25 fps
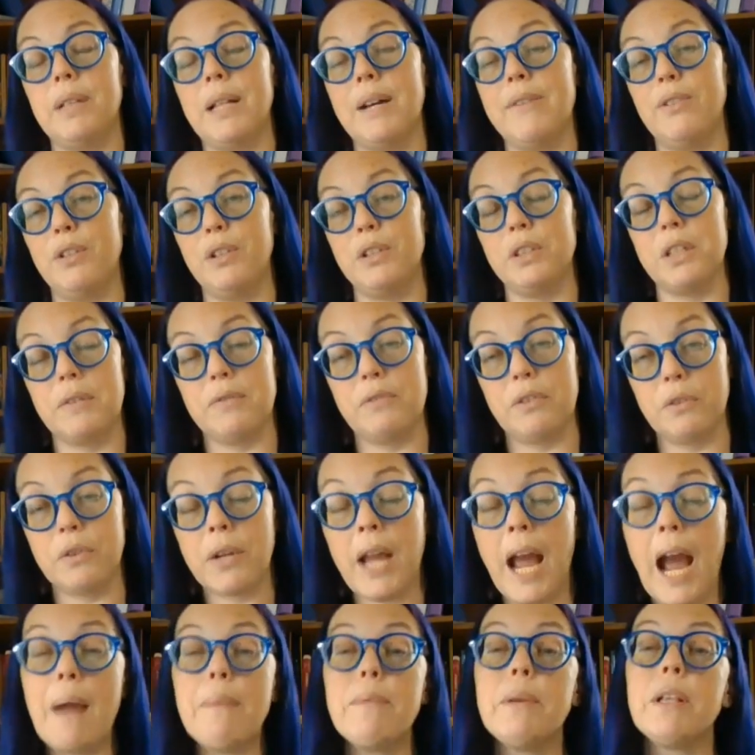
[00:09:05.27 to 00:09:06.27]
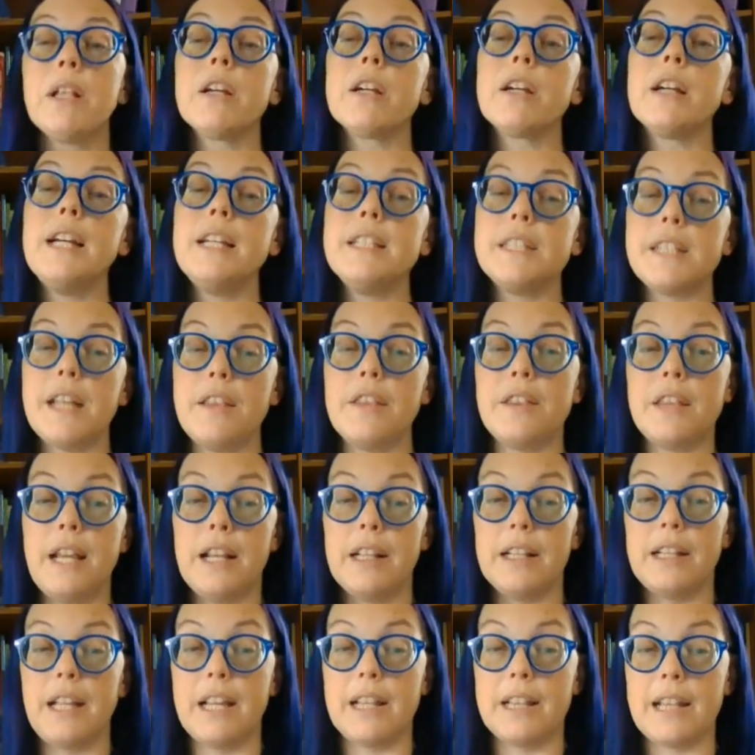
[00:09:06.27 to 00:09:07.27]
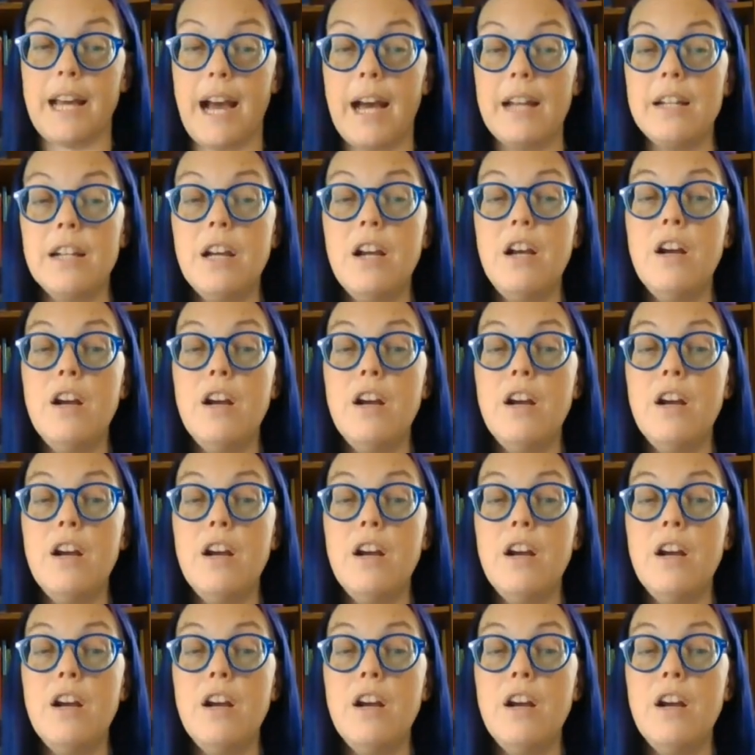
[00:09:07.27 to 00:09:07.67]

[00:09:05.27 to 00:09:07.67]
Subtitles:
levels of vocabularies and thing like that.